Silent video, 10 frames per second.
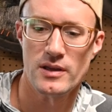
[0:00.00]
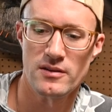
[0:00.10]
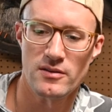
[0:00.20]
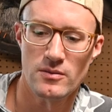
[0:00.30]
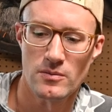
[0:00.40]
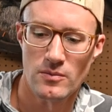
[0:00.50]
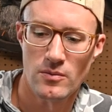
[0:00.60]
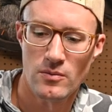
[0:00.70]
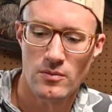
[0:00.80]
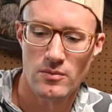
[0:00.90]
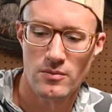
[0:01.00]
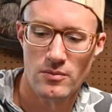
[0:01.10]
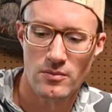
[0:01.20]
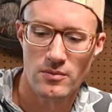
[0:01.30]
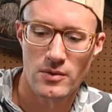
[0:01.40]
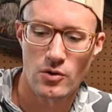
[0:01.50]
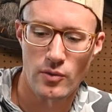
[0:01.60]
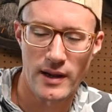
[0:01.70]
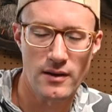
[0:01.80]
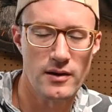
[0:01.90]
get some
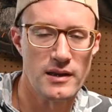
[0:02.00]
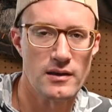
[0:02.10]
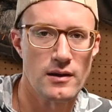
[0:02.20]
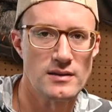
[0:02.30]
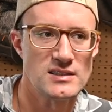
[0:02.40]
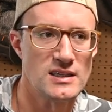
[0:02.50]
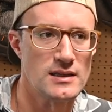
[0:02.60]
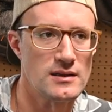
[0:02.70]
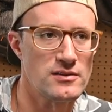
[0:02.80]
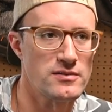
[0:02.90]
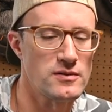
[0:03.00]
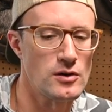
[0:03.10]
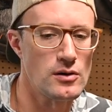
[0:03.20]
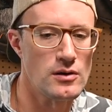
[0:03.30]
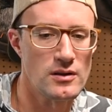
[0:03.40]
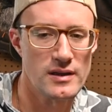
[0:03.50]
great hunting content this fall,